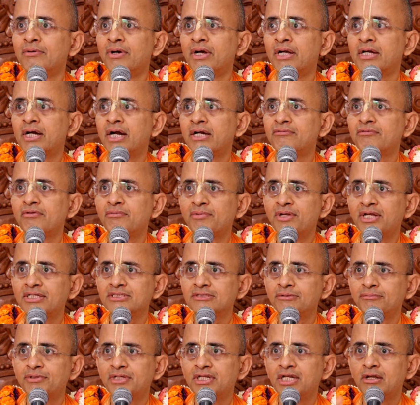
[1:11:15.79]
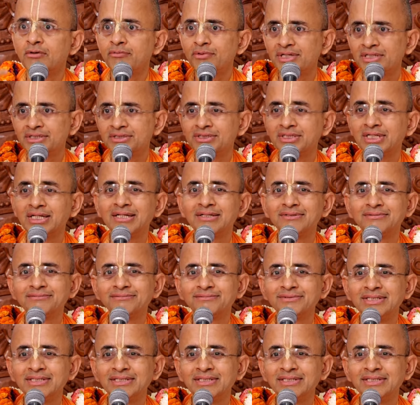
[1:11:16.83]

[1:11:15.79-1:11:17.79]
why can't we make some innovation